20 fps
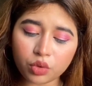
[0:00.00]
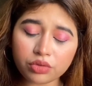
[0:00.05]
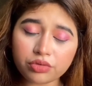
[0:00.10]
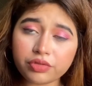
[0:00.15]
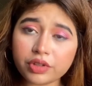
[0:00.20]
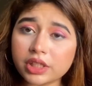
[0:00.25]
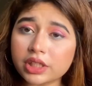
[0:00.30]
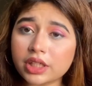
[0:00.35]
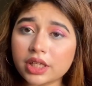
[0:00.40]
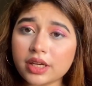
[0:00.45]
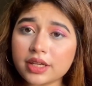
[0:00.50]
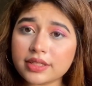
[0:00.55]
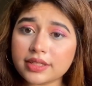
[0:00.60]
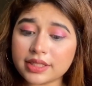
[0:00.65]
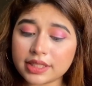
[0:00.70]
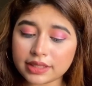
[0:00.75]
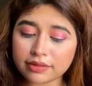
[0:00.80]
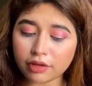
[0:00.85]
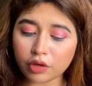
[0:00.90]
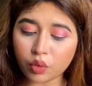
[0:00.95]
filters.
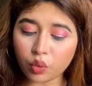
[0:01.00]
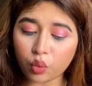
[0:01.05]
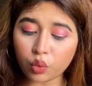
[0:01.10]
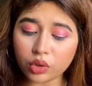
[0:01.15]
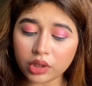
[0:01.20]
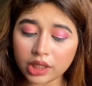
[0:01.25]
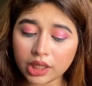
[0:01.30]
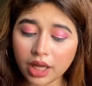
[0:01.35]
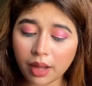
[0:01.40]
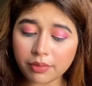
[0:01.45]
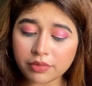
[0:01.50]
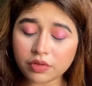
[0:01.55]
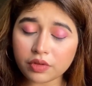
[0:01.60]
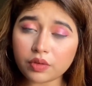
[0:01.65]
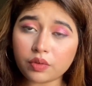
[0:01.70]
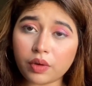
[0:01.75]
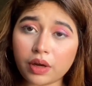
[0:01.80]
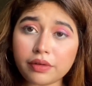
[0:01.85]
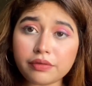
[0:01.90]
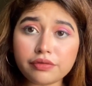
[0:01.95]
This one only comes
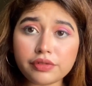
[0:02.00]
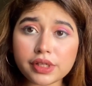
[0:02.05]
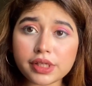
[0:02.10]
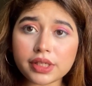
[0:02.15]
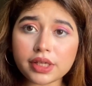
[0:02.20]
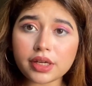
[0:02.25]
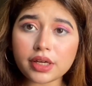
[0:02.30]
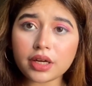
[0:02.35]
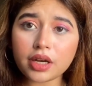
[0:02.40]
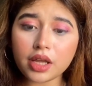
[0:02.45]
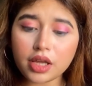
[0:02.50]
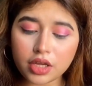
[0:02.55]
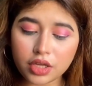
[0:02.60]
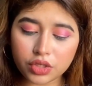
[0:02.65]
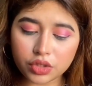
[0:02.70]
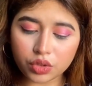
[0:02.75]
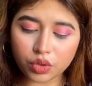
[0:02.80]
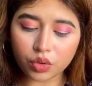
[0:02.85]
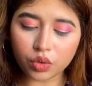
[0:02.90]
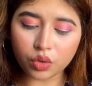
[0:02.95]
with 1 filter,
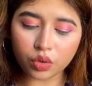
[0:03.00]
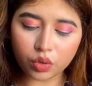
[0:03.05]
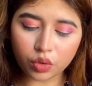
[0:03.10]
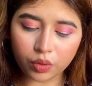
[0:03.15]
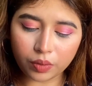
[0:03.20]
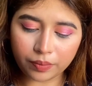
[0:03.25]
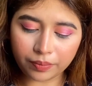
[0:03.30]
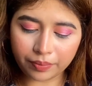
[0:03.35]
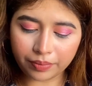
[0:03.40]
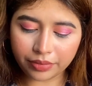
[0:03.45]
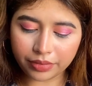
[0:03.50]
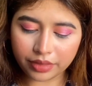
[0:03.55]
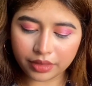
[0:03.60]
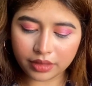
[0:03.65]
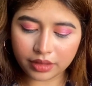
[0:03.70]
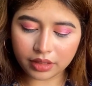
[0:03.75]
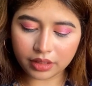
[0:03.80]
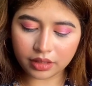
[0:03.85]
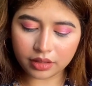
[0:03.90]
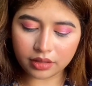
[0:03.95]
so
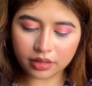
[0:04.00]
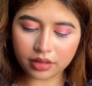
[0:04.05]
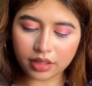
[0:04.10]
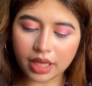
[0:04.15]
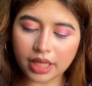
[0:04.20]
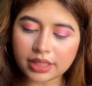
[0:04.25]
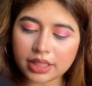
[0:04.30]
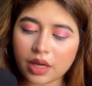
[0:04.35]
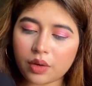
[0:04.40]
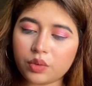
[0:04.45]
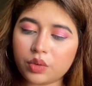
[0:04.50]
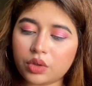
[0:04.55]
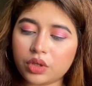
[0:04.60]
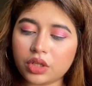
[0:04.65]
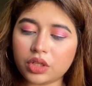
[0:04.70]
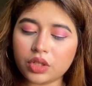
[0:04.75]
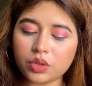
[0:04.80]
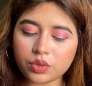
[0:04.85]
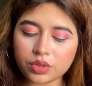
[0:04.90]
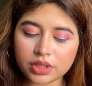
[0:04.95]
that's how you
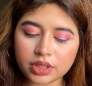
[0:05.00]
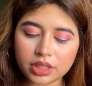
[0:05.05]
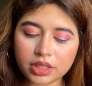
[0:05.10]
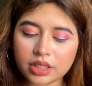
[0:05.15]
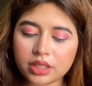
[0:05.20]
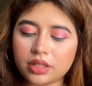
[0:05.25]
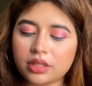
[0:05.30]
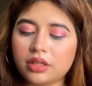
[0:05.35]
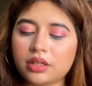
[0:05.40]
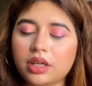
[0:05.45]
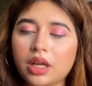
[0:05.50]
can use it.